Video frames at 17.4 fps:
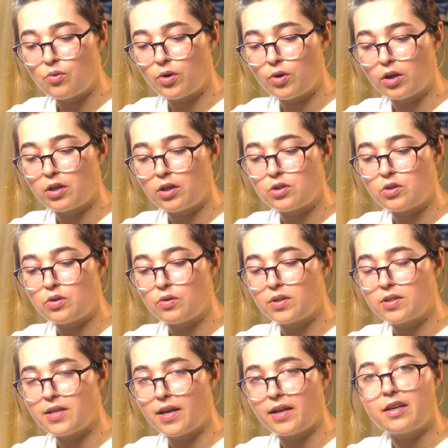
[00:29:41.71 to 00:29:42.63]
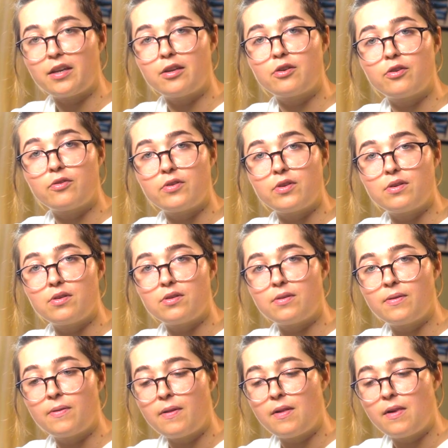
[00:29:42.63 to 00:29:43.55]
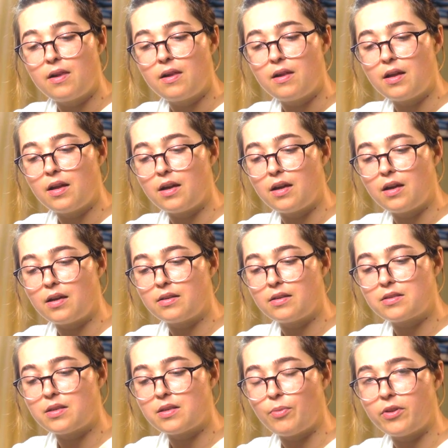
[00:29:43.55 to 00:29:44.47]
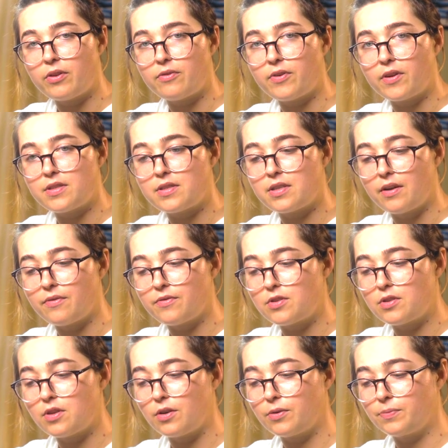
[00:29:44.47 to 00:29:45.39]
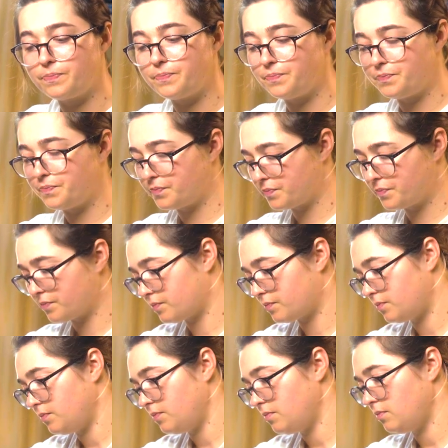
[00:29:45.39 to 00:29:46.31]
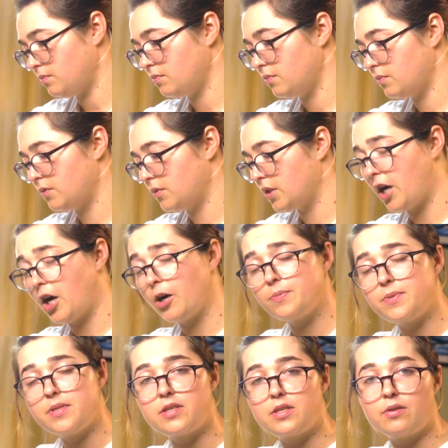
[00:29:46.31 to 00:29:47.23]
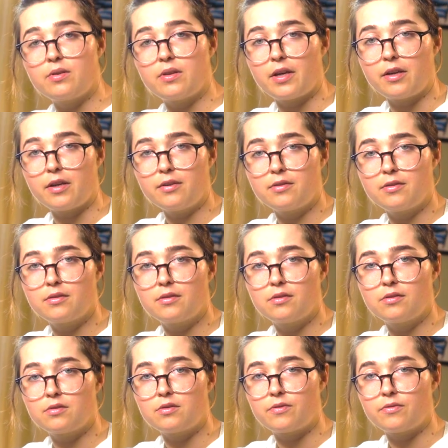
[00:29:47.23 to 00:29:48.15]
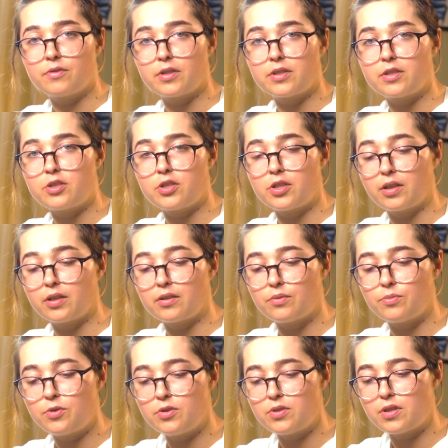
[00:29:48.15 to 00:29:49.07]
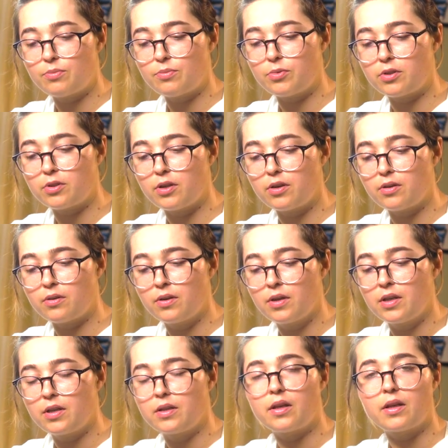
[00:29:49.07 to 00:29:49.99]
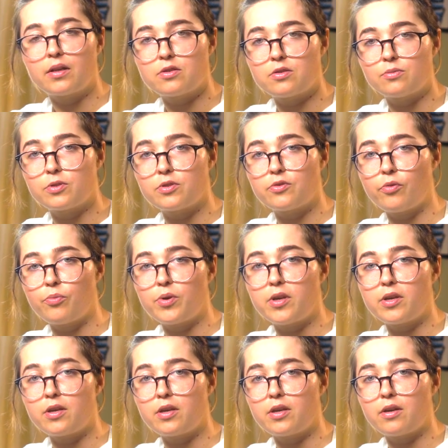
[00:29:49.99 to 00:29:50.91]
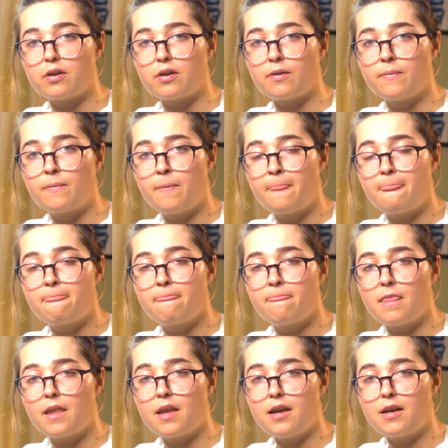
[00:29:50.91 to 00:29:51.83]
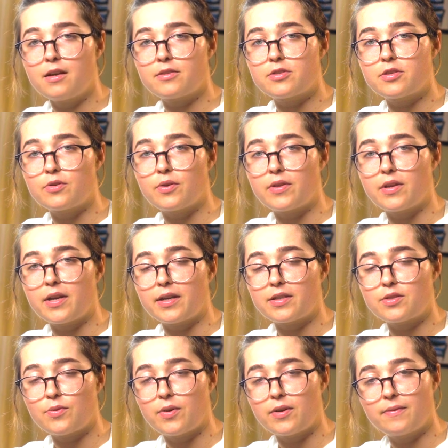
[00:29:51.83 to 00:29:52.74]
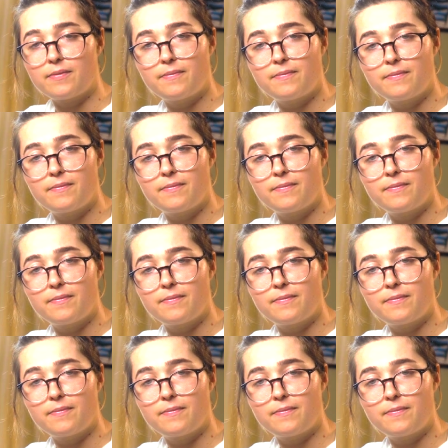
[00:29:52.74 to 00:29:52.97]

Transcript: We're going to do a deck interview and some other fun stuff. So I hope to see you there. Don't forget to check out the music below. Thanks so much for being here, and I'll see you on the next one.